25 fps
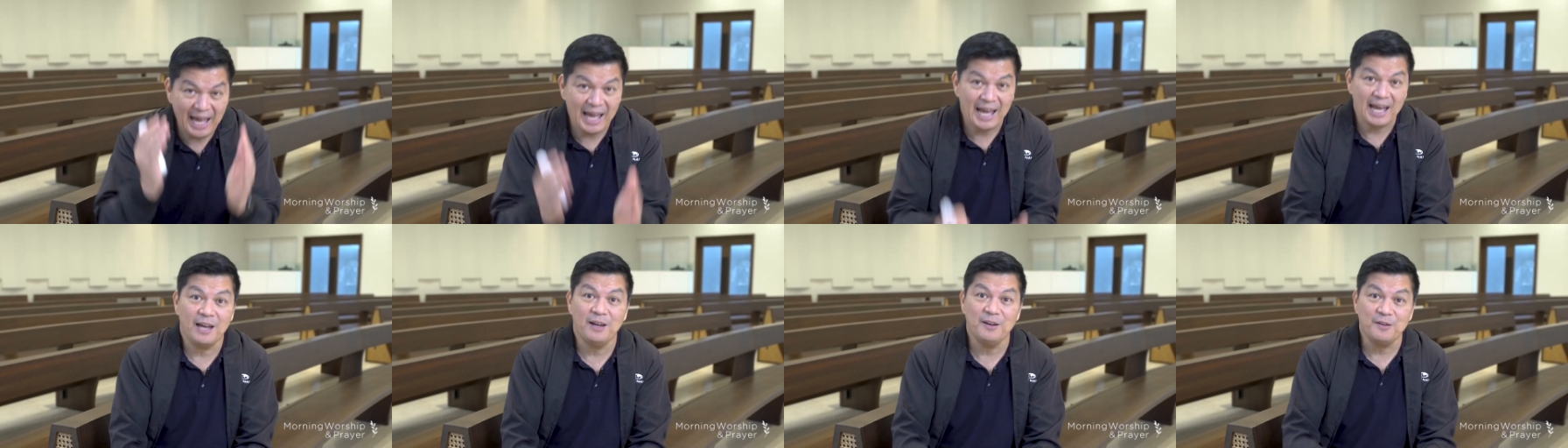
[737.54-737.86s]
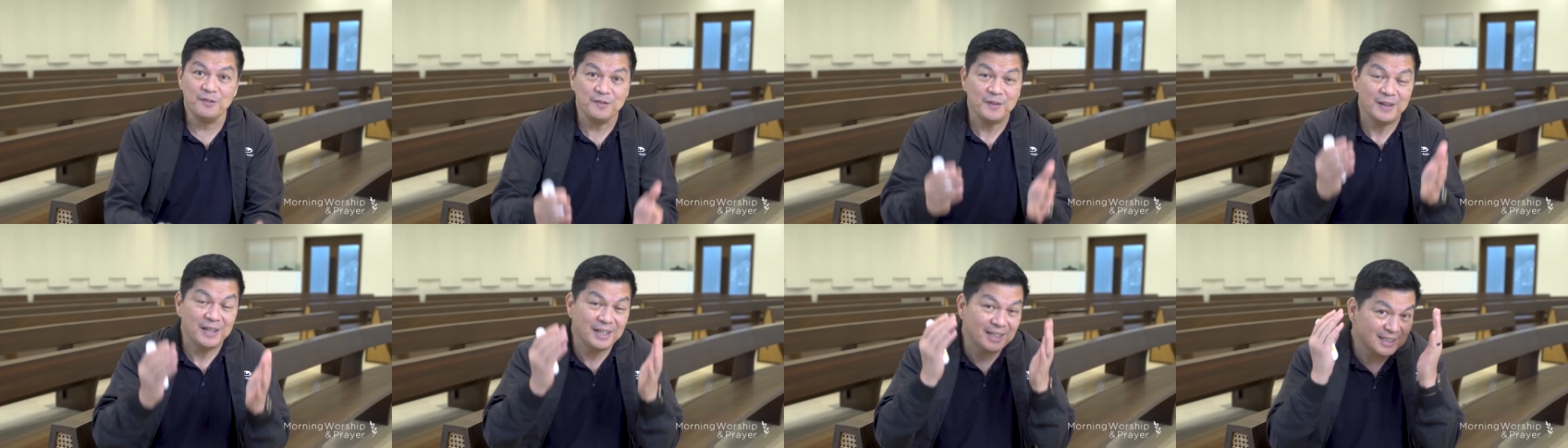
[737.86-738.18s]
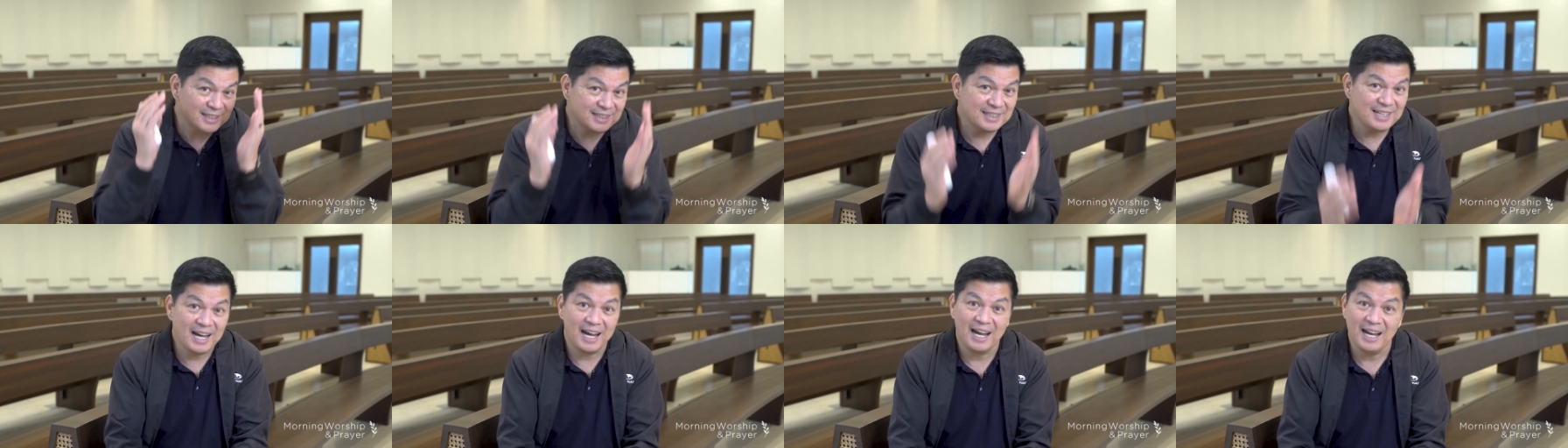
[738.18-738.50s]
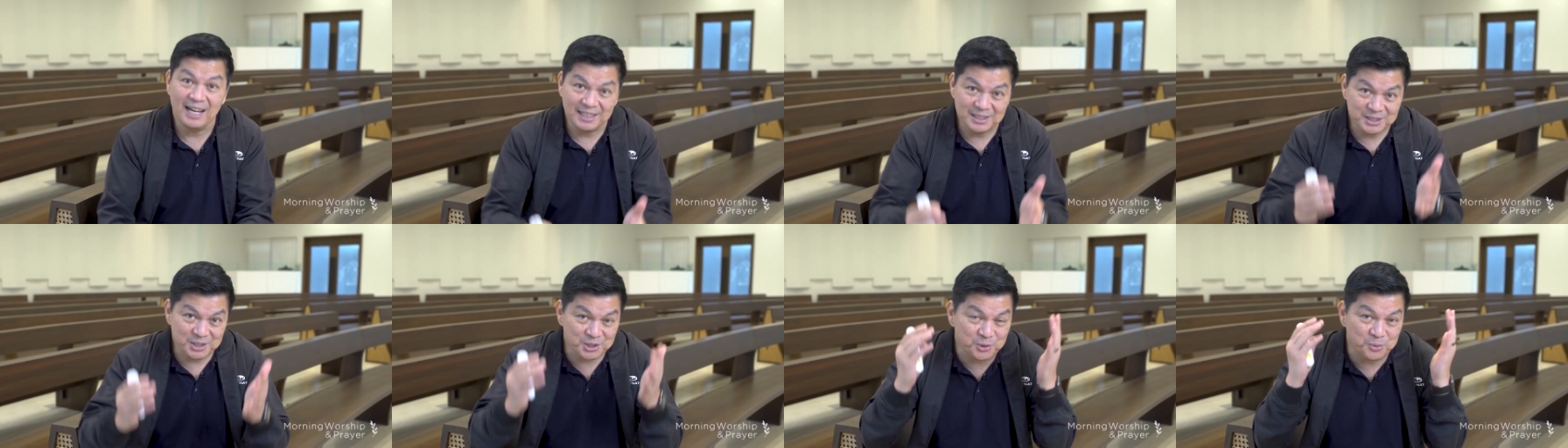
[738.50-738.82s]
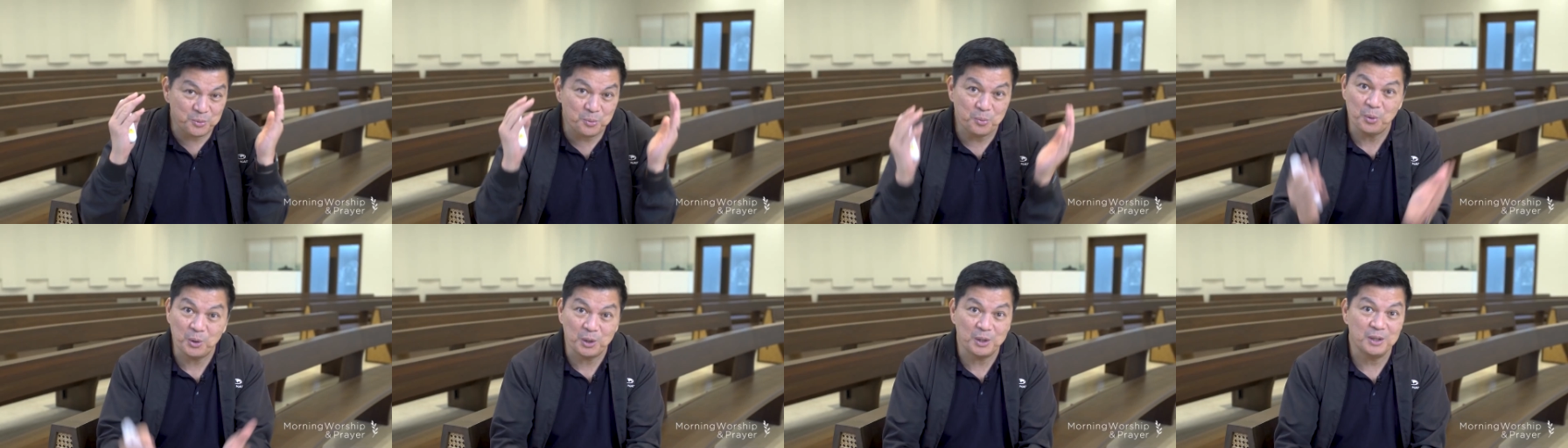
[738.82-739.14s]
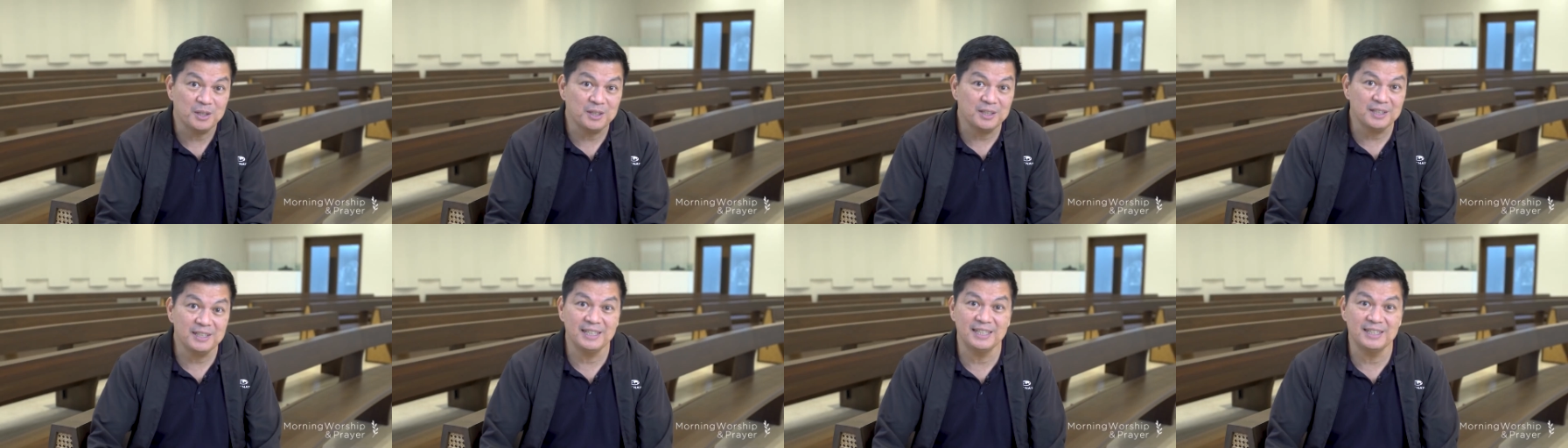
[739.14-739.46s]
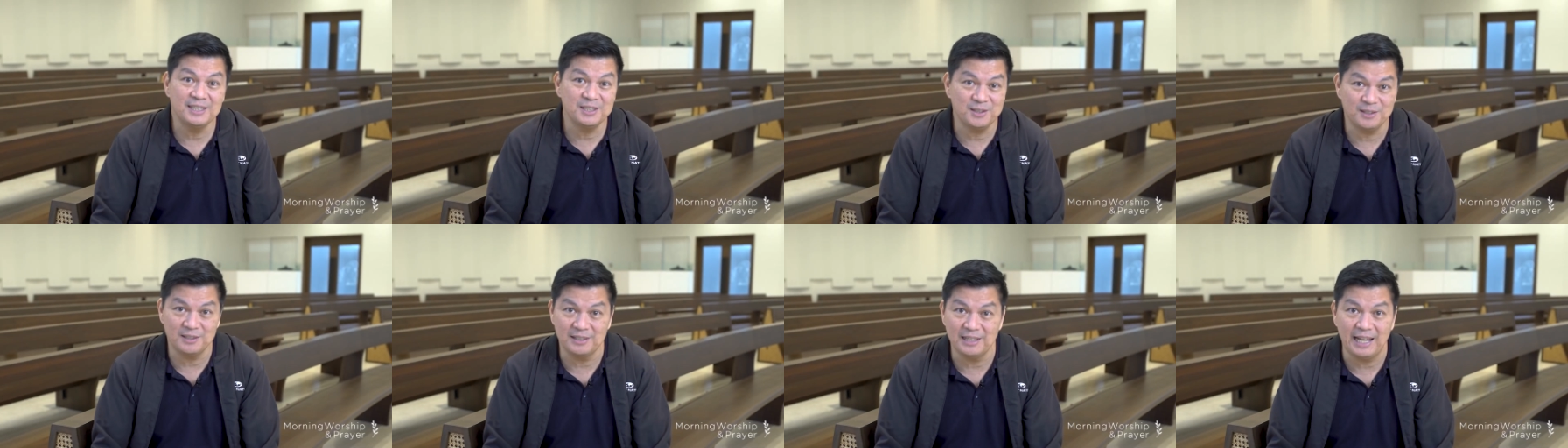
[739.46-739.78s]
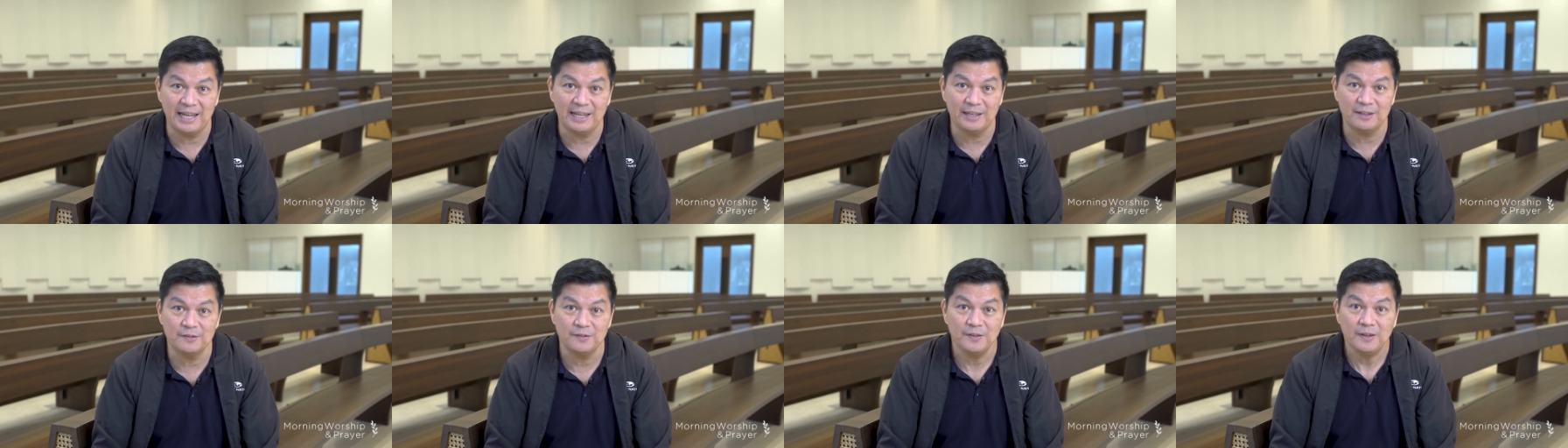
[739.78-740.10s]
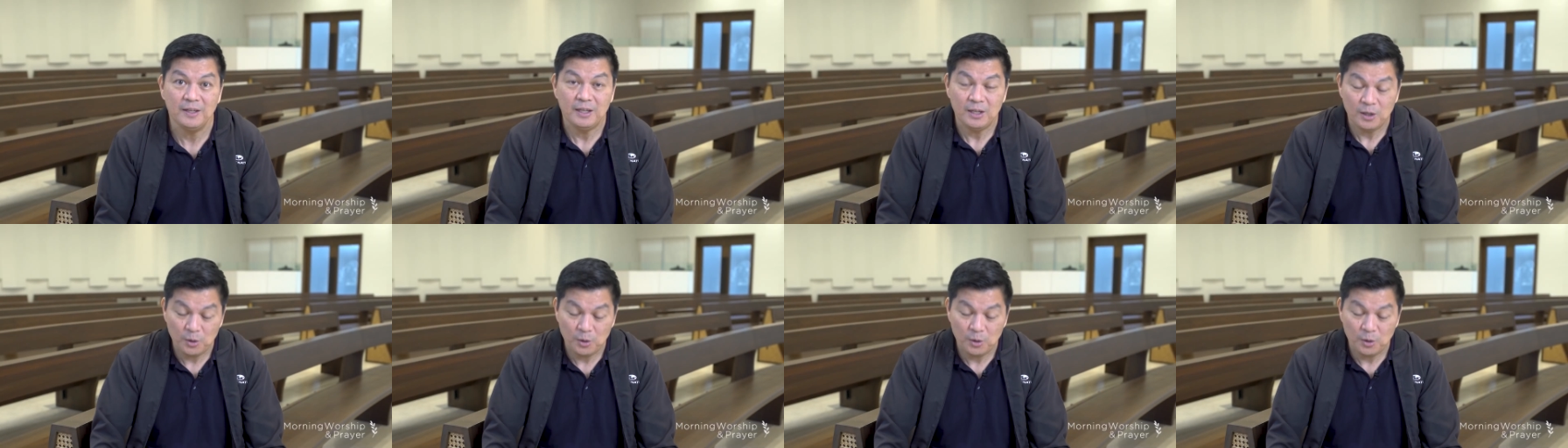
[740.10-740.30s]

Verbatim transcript: have God's word in your life,